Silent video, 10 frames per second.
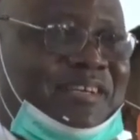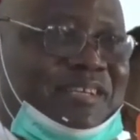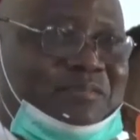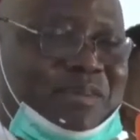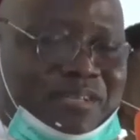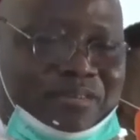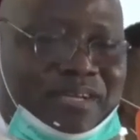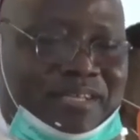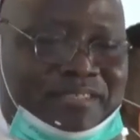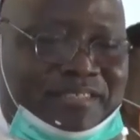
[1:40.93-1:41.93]
in many
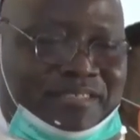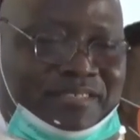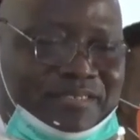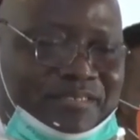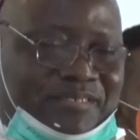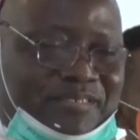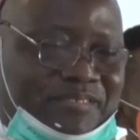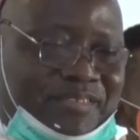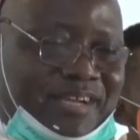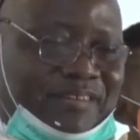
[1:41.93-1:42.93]
ways.
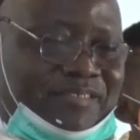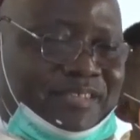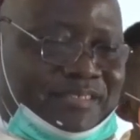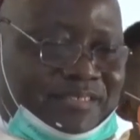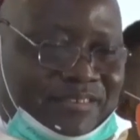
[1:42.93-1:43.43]
We have the